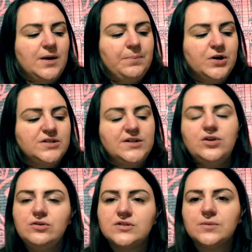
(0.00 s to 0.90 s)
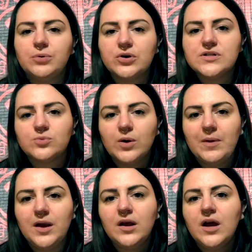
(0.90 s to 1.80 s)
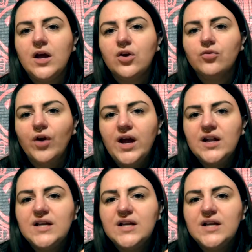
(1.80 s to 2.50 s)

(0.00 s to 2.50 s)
a person who supports women, right?